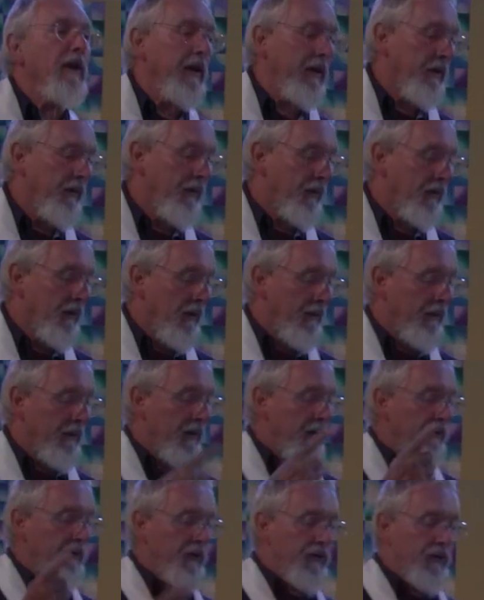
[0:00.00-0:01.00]
links of
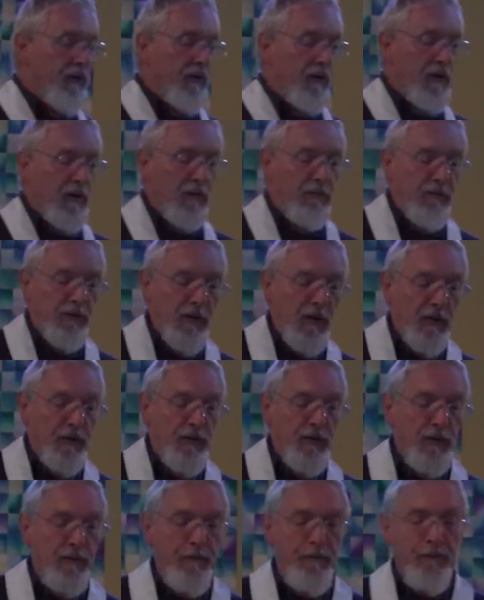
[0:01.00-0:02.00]
conditioned
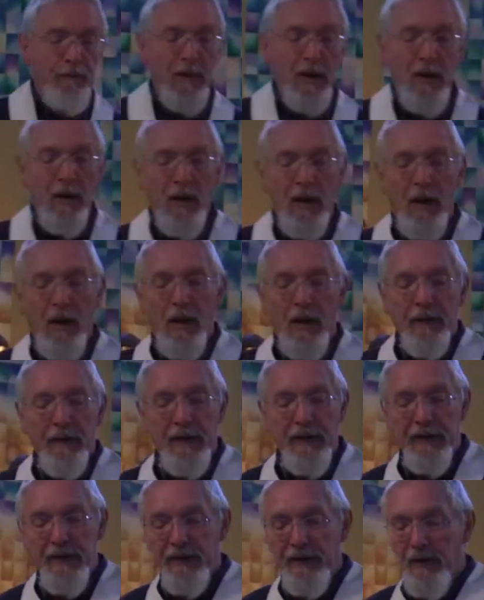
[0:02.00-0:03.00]
co-production,
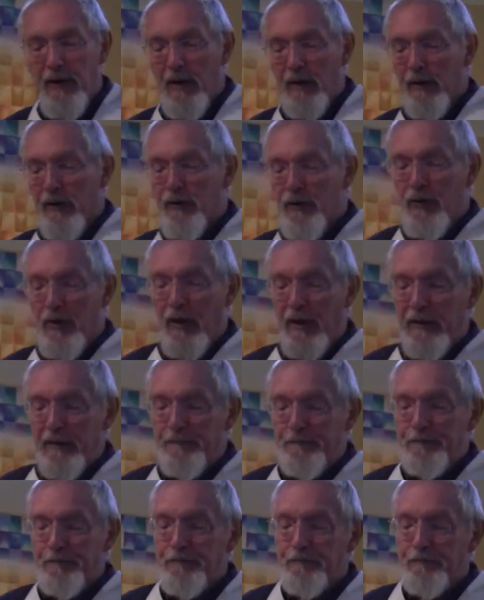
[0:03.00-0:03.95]
the Nidana chain.